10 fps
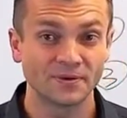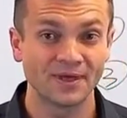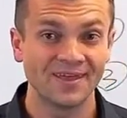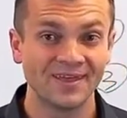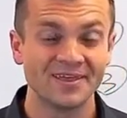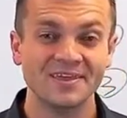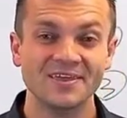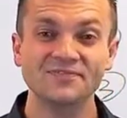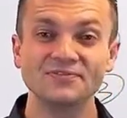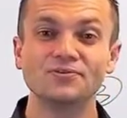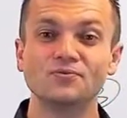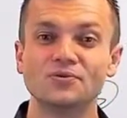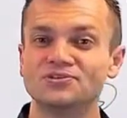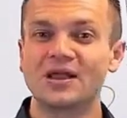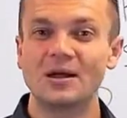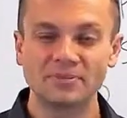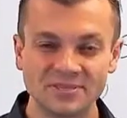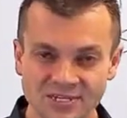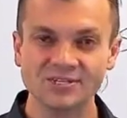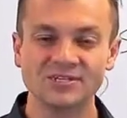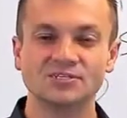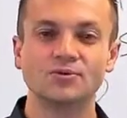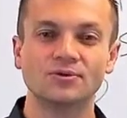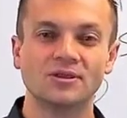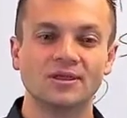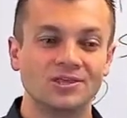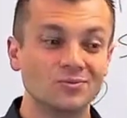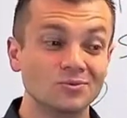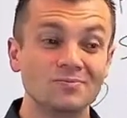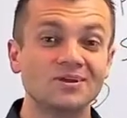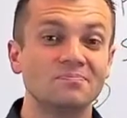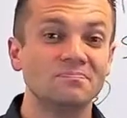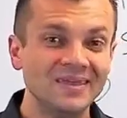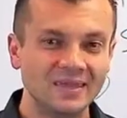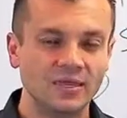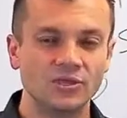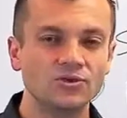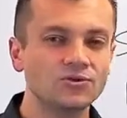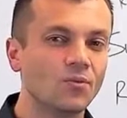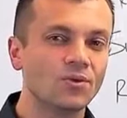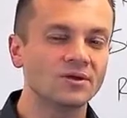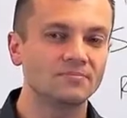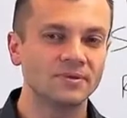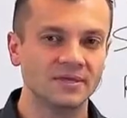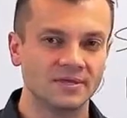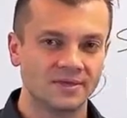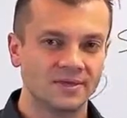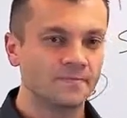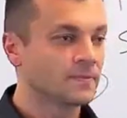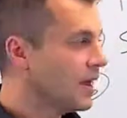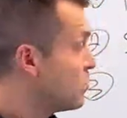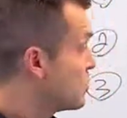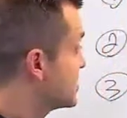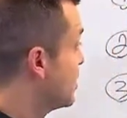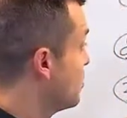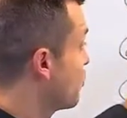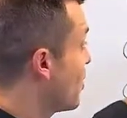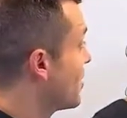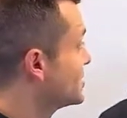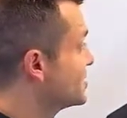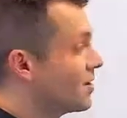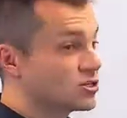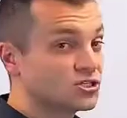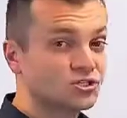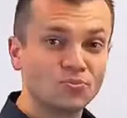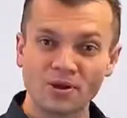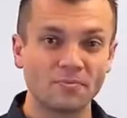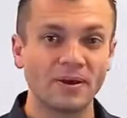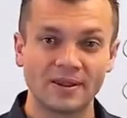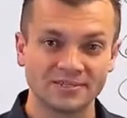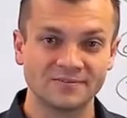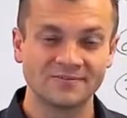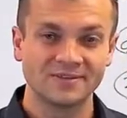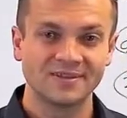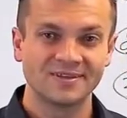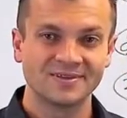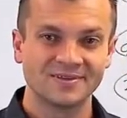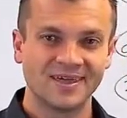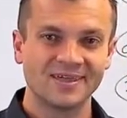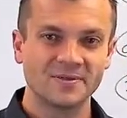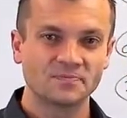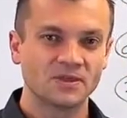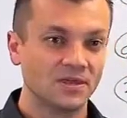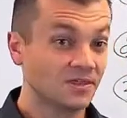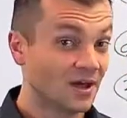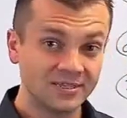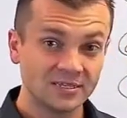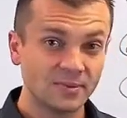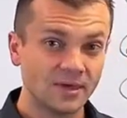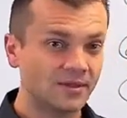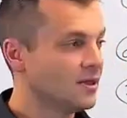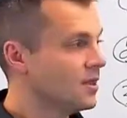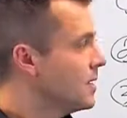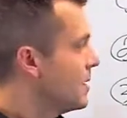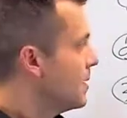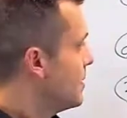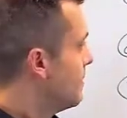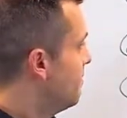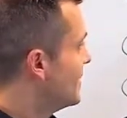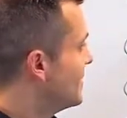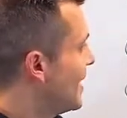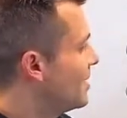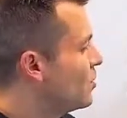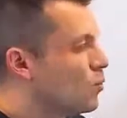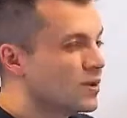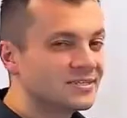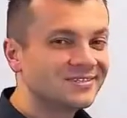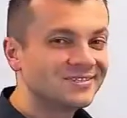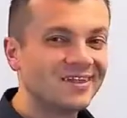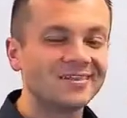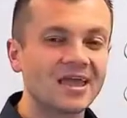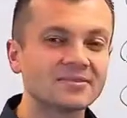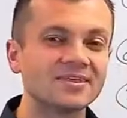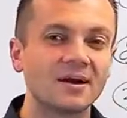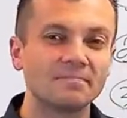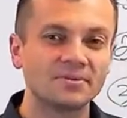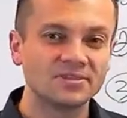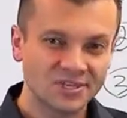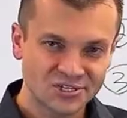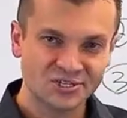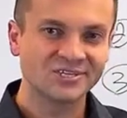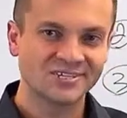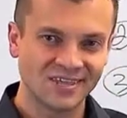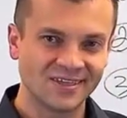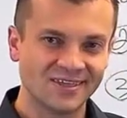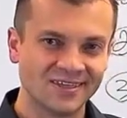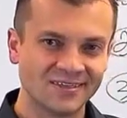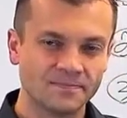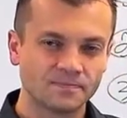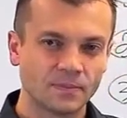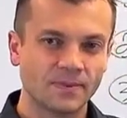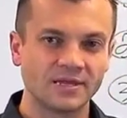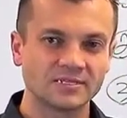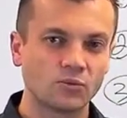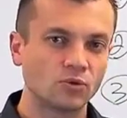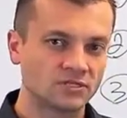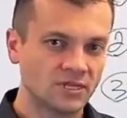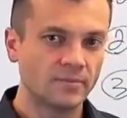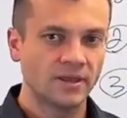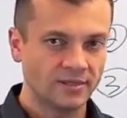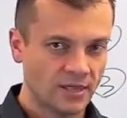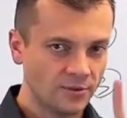Okay? If you're doing what your competition is doing, you will be competing. don't want to compete. I want to sell products that are super competitive, okay, in high demand, but I don't want to sell like the competition is selling it because I want to dominate.